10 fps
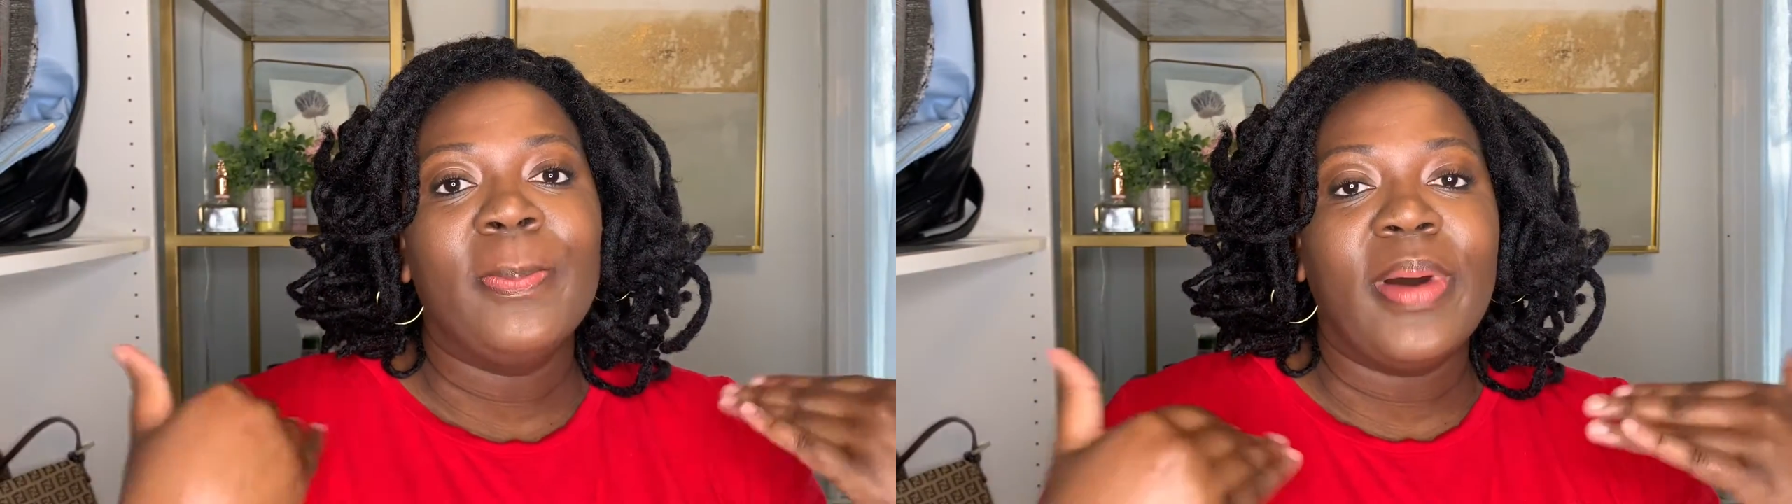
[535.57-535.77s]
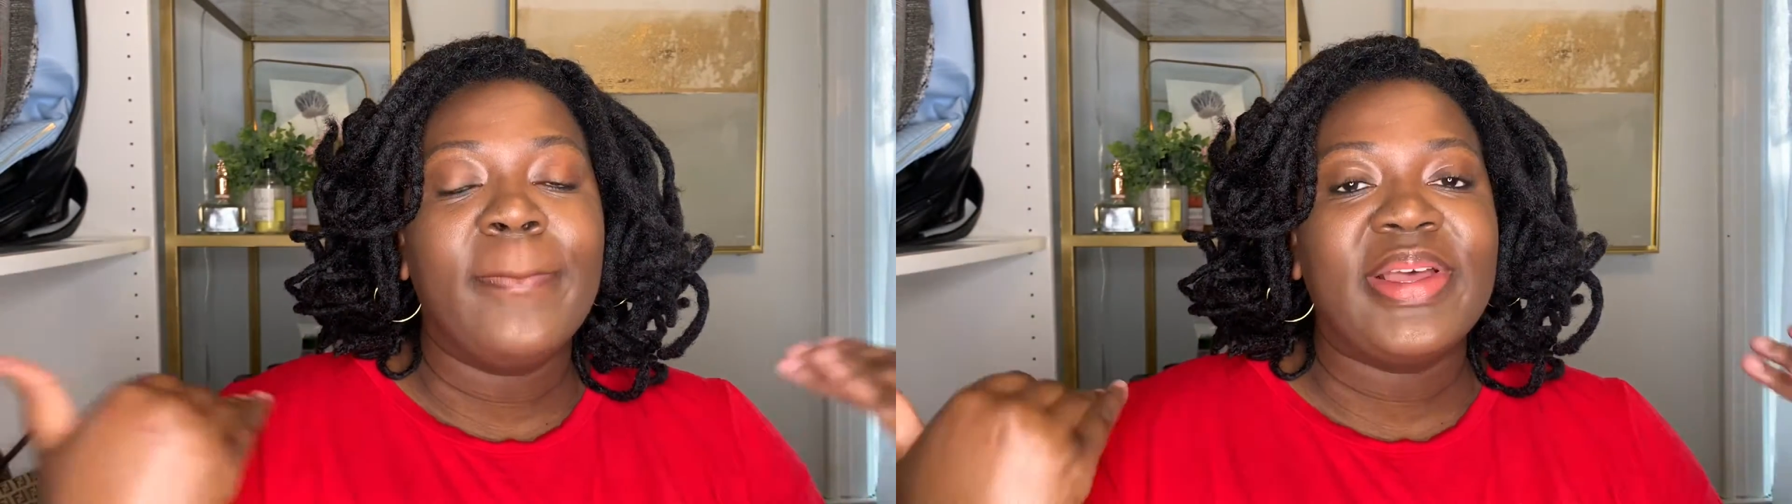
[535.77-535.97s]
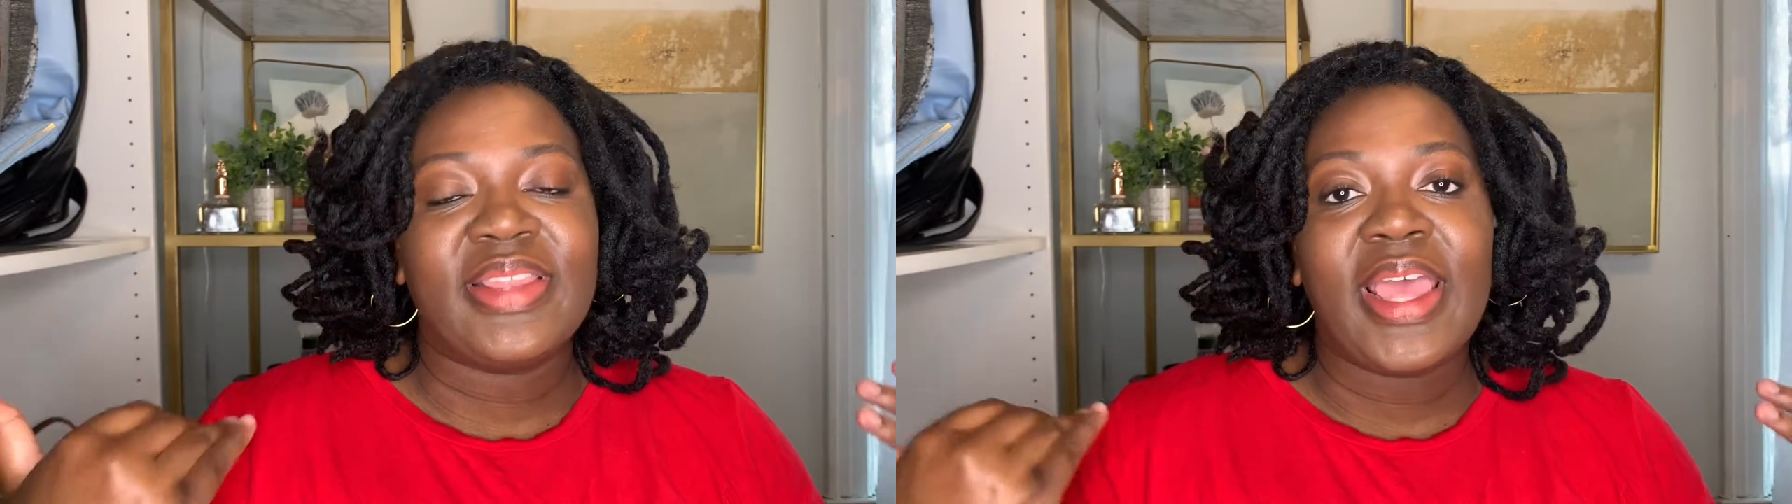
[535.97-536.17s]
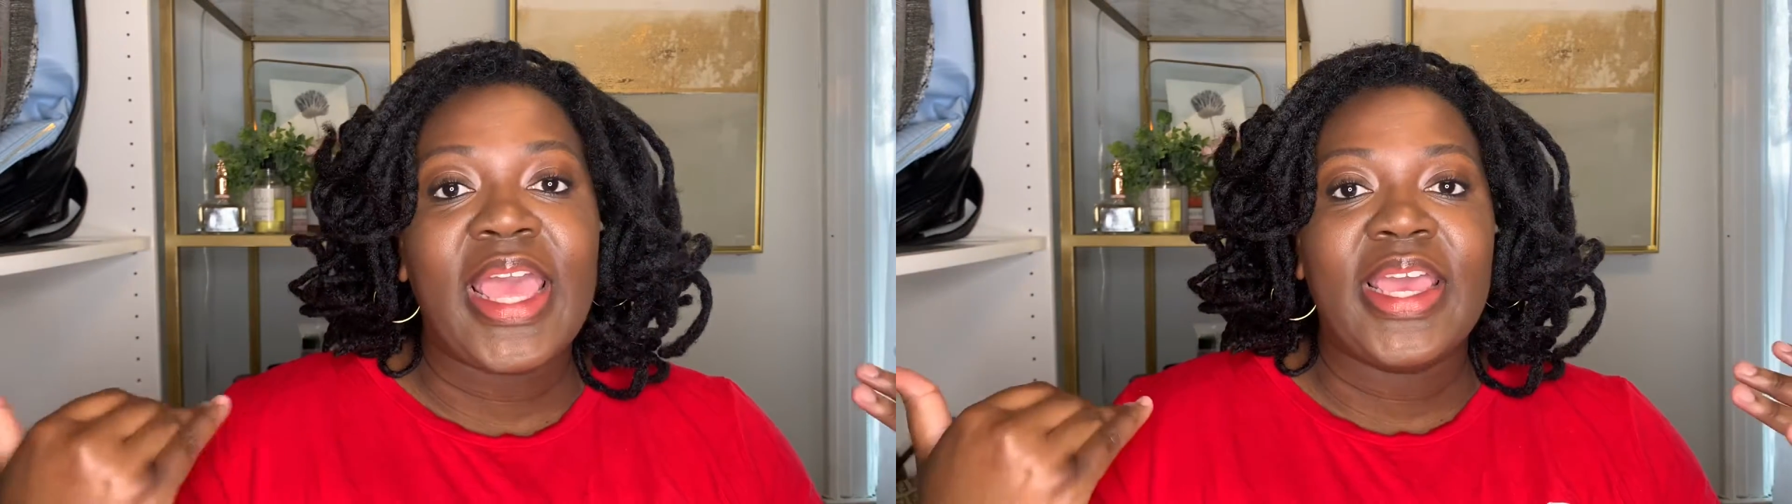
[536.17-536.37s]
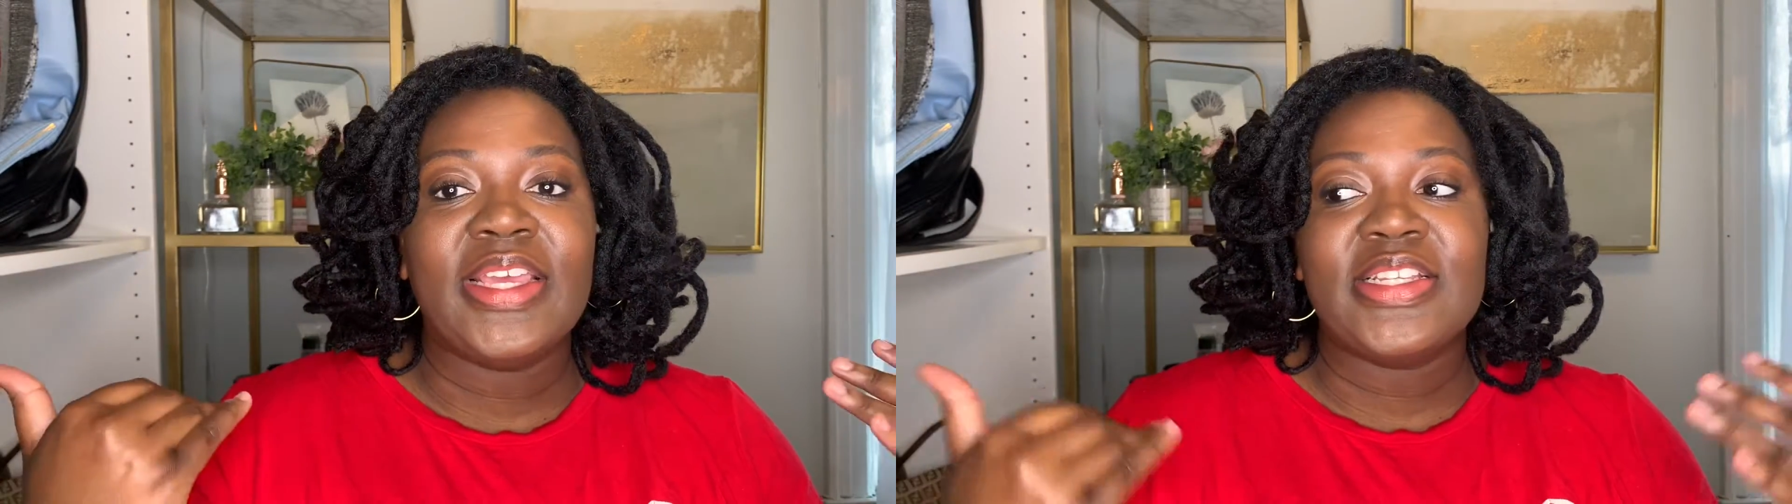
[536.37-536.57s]
bump at the
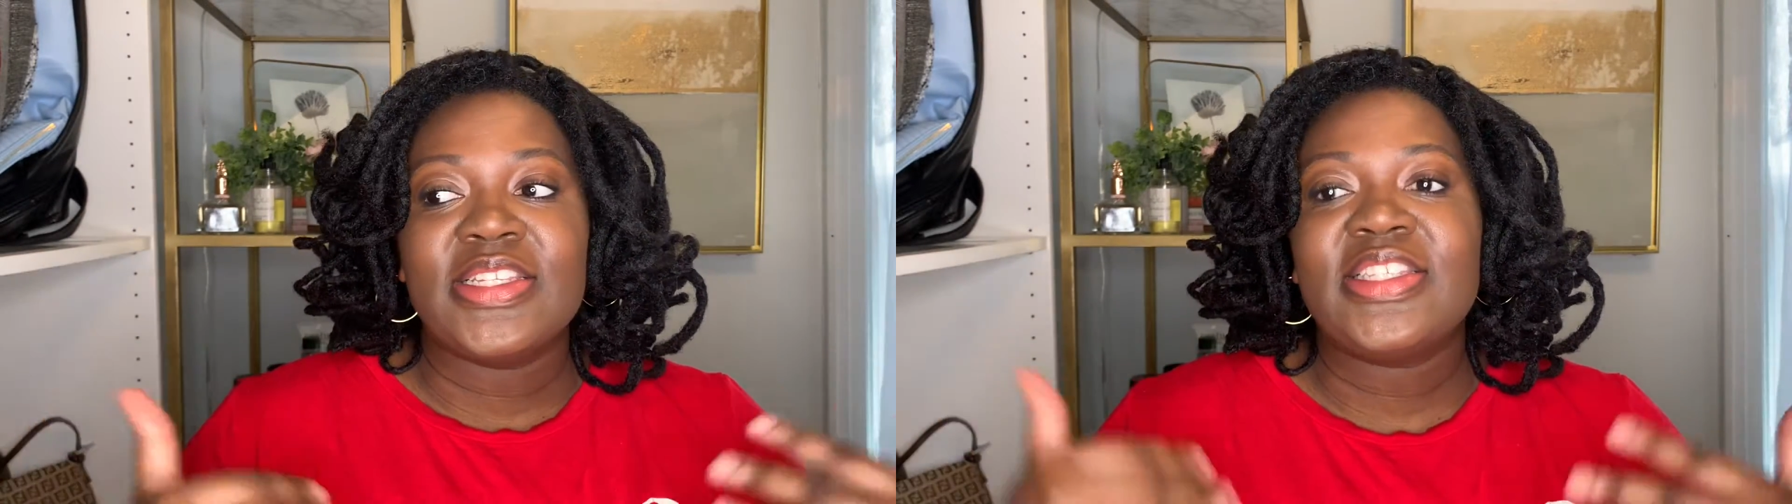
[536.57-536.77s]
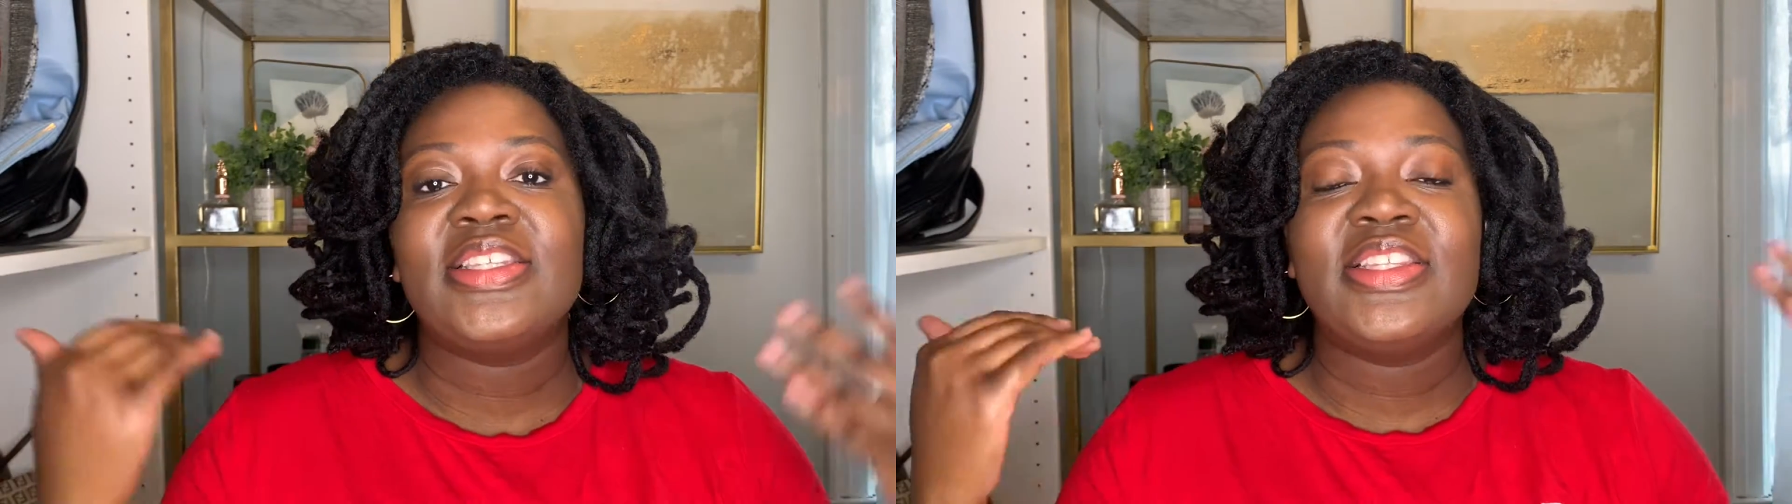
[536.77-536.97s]
end.